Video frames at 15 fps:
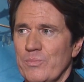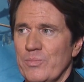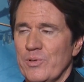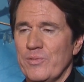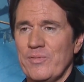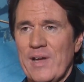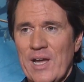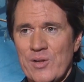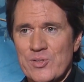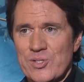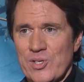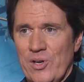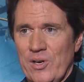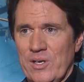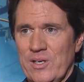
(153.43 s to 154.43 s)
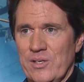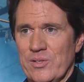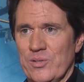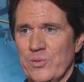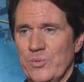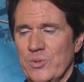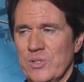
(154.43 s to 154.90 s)
profound song in
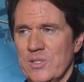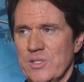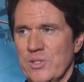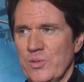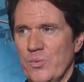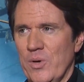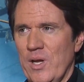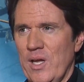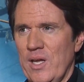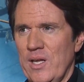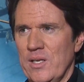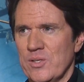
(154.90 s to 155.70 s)
Into the Woods in a way,